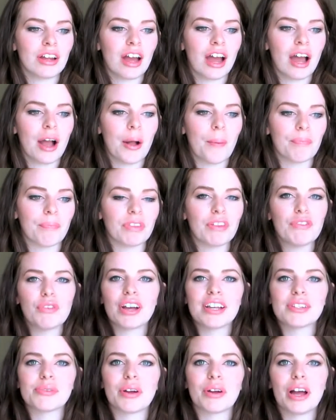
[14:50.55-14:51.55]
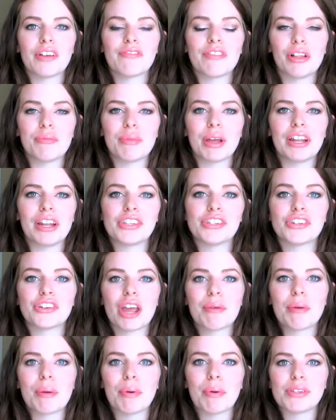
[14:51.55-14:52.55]
If you guys were following me on
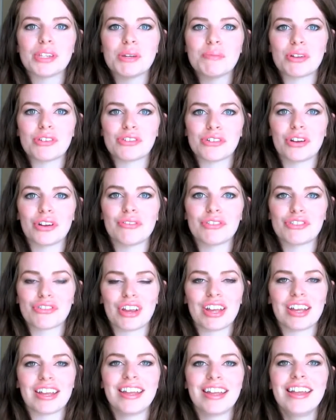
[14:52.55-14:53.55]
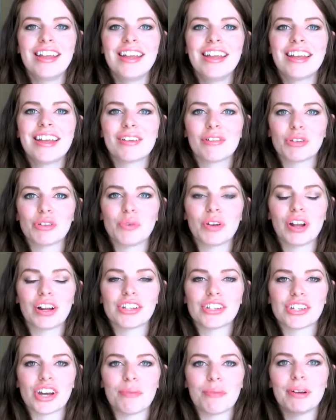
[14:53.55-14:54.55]
Instagram, I posted a picture of a drink because we'd
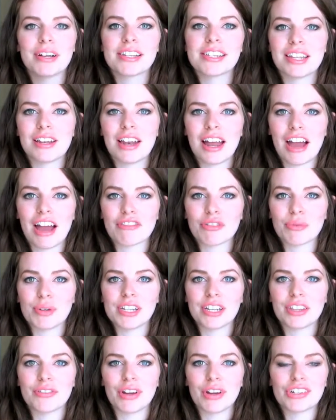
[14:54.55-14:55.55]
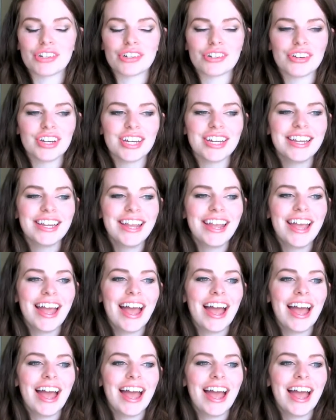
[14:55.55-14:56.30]
gone to Starbucks and then after we'd done the registry.